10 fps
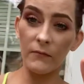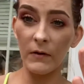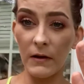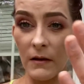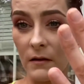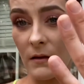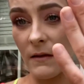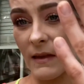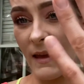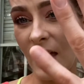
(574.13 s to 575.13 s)
what
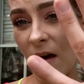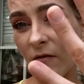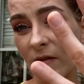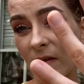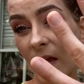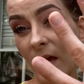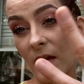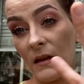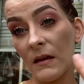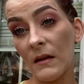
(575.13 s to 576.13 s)
see how it's like
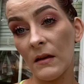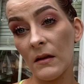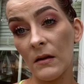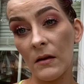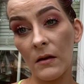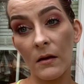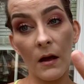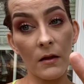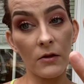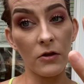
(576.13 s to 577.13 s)

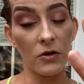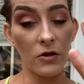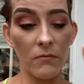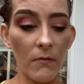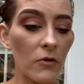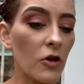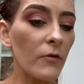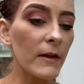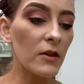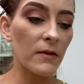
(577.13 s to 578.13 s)
kind of
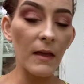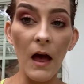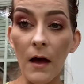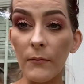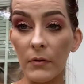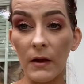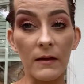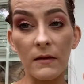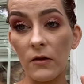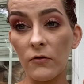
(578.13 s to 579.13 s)
chewy stop
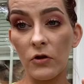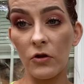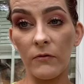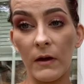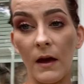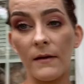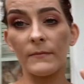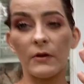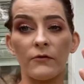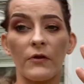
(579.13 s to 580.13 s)
excuse chewy i'm
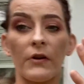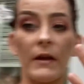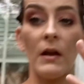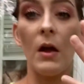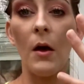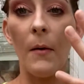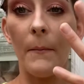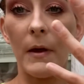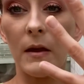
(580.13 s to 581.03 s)
so sorry but